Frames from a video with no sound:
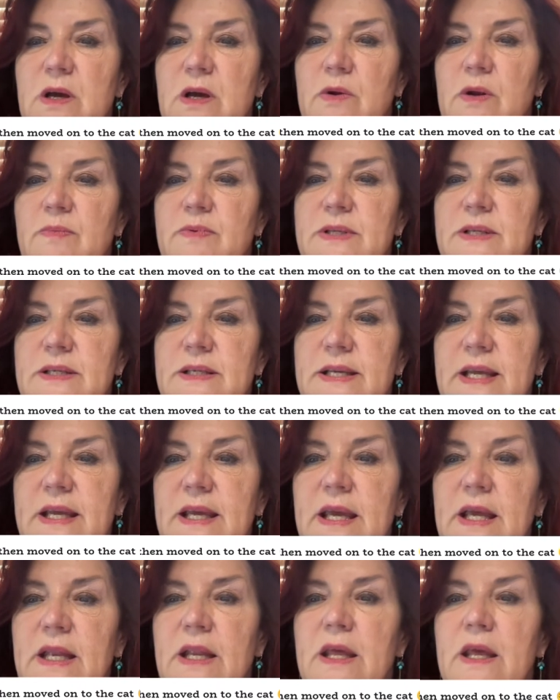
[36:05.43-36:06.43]
I want to stick
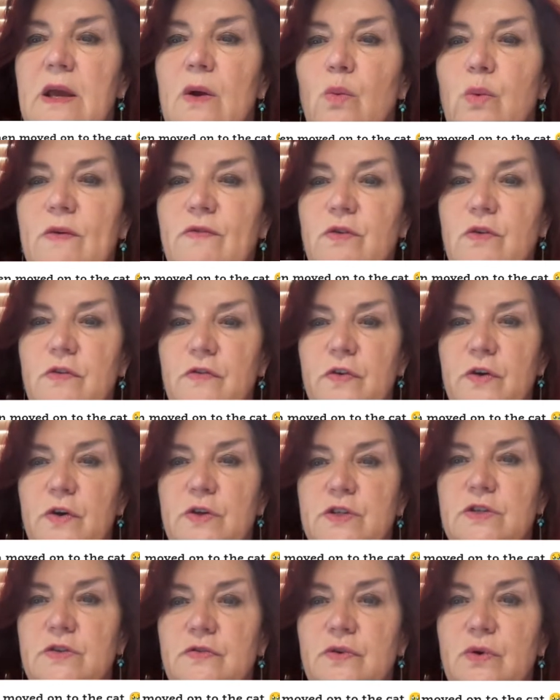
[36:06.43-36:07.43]
in here with you
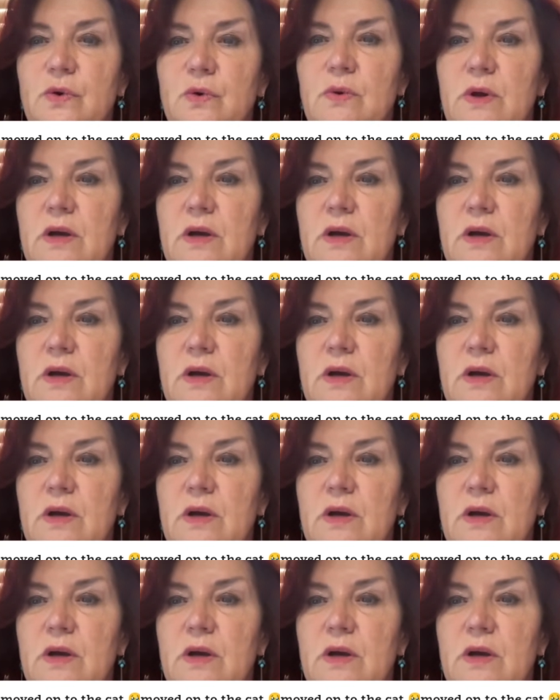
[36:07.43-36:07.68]
first of all.